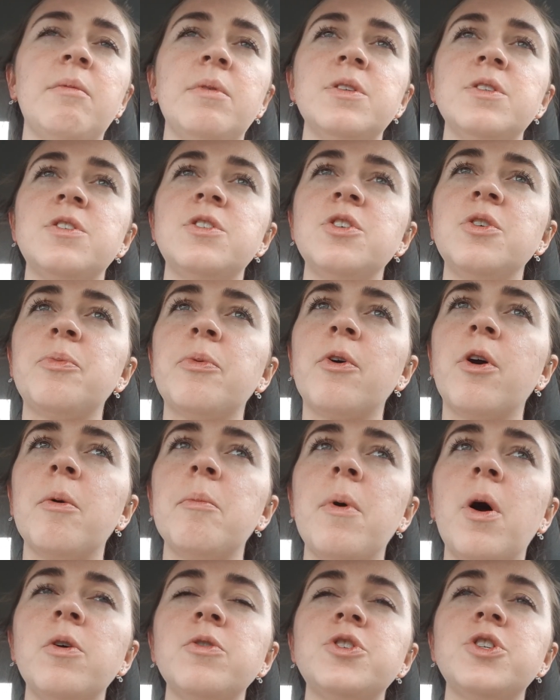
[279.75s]
I've been super
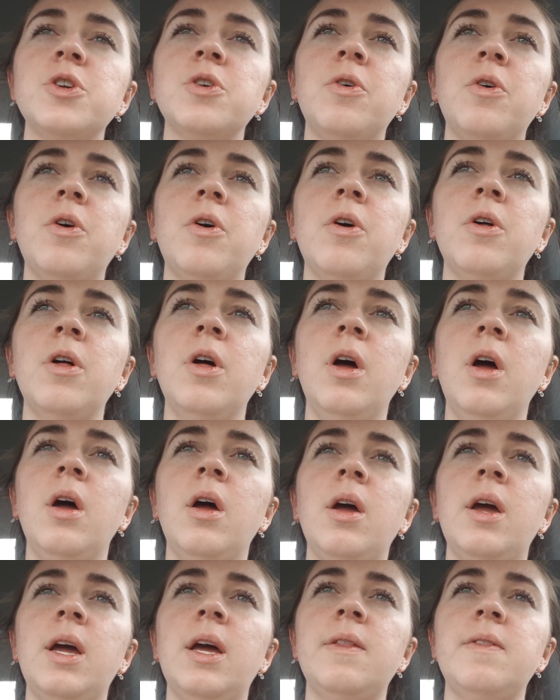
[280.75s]
emotional
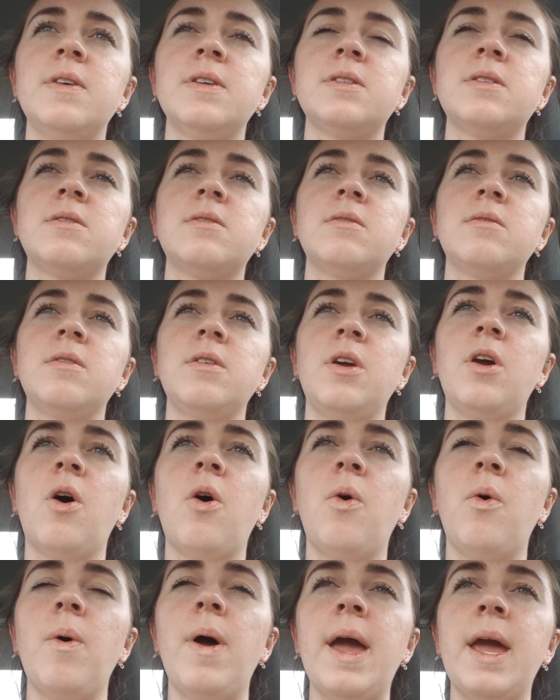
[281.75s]
in this
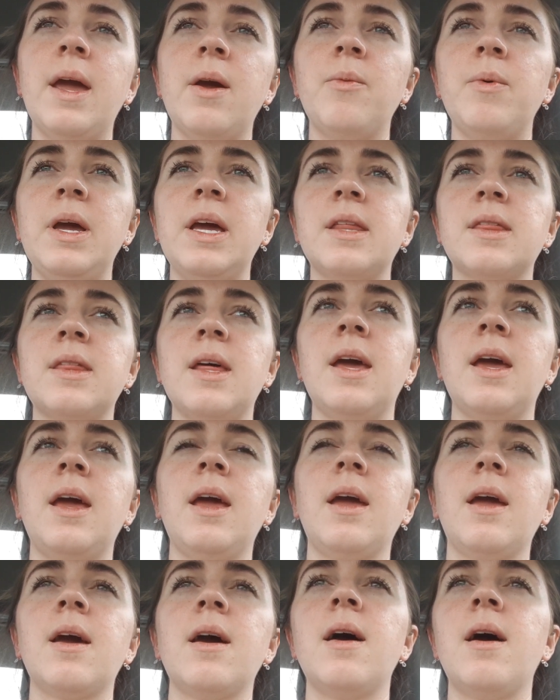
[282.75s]
whole 8-week
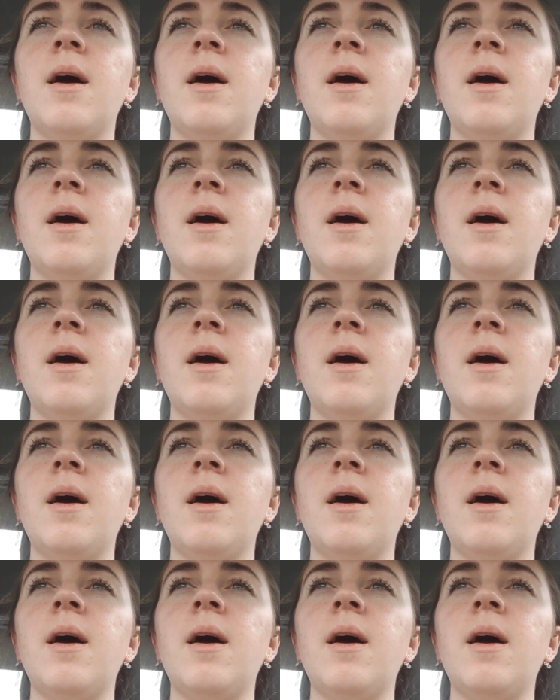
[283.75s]
thing.